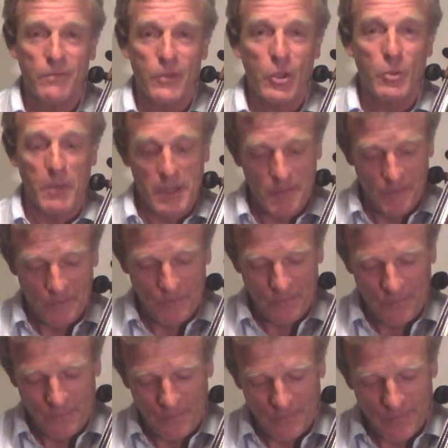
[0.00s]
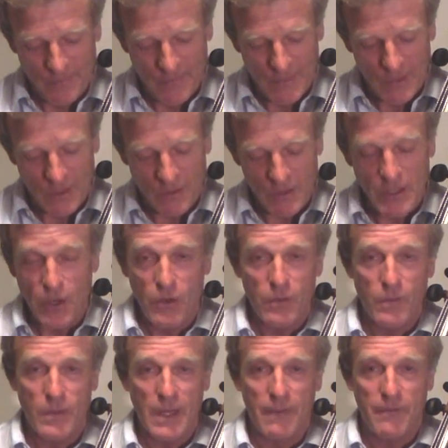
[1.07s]
human. There's no
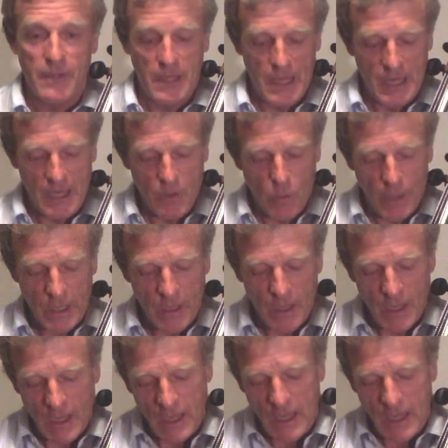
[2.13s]
comfort anywhere,